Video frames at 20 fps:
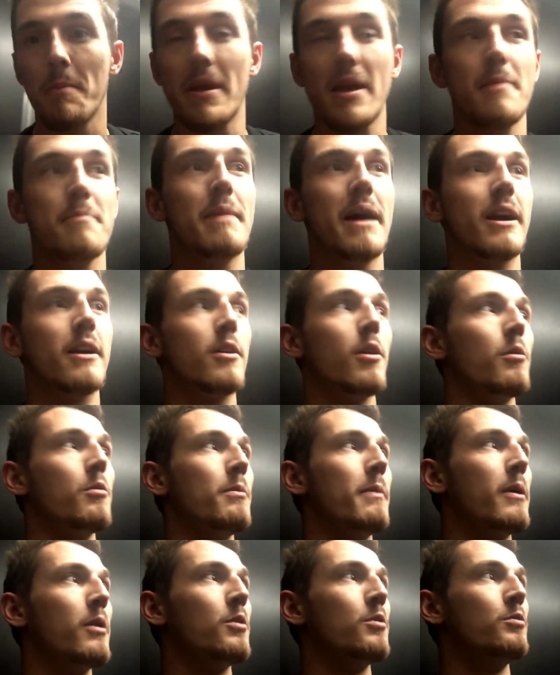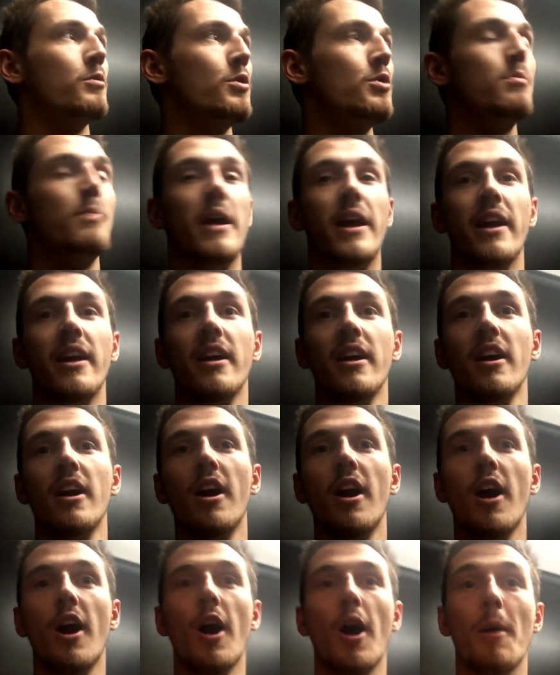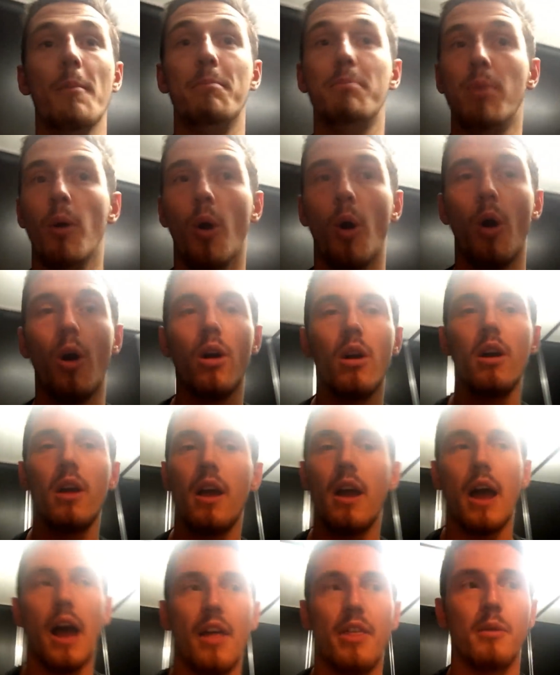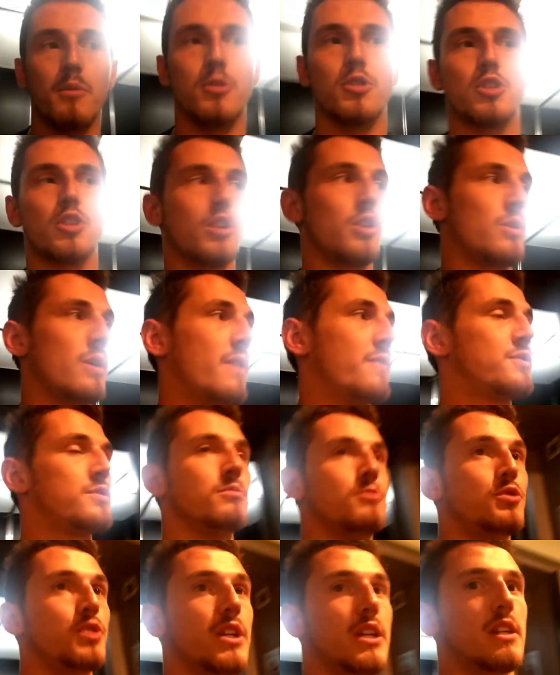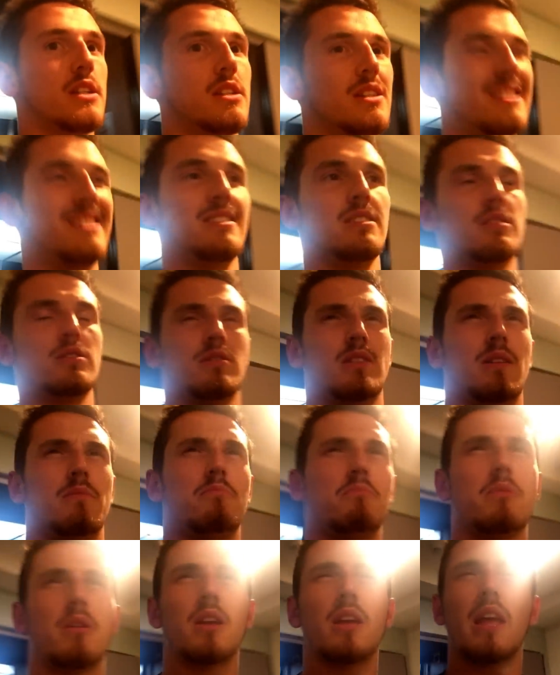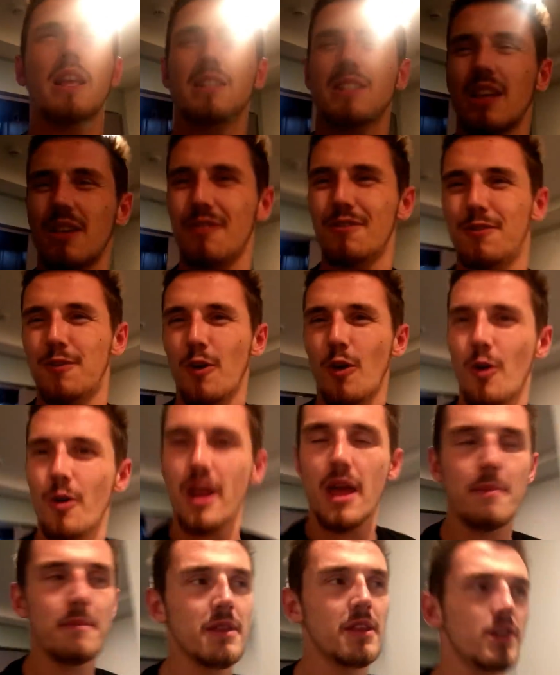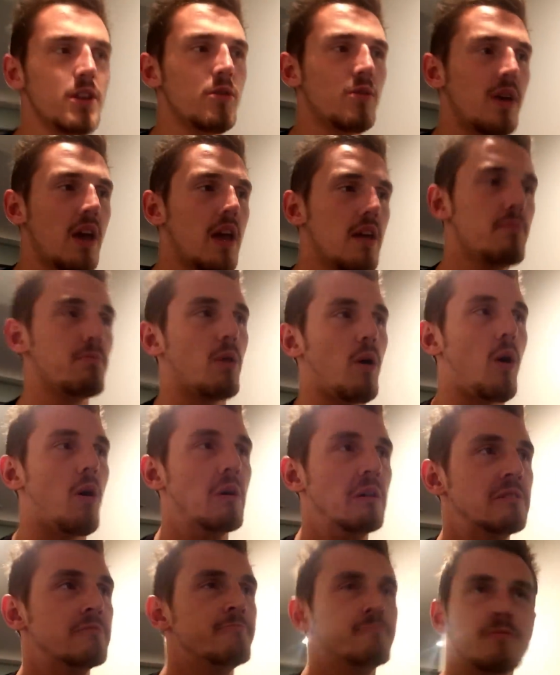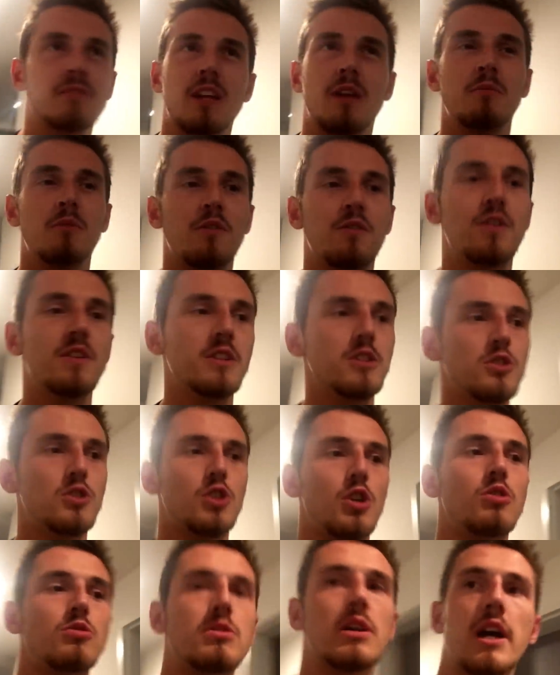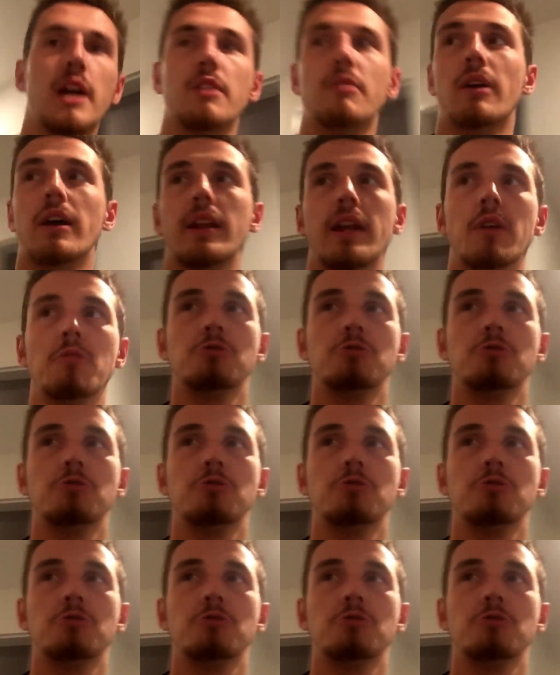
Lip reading: meet him back up with my old roommate. But I think we're just gonna go out for some drinks, and it's like 4 a.m. in the UK, but I'm not feeling too tired right now,